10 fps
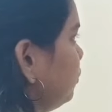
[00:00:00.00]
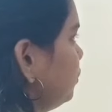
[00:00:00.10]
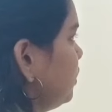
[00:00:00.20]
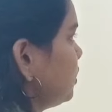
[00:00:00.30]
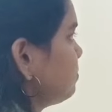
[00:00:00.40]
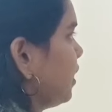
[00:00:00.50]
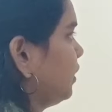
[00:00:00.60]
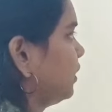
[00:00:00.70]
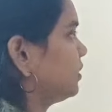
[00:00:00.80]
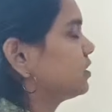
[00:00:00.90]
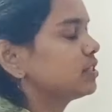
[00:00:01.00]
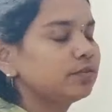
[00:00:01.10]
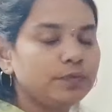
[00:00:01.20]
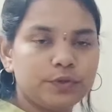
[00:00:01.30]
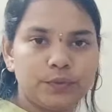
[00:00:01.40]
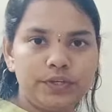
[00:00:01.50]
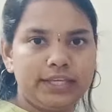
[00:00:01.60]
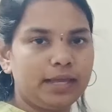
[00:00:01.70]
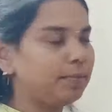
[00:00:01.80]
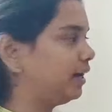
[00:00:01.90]
to this matrix. We know
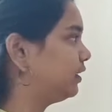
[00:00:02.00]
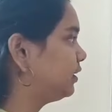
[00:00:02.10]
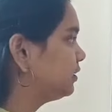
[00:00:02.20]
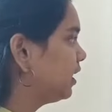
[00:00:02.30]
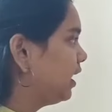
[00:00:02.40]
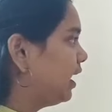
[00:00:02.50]
A matrix,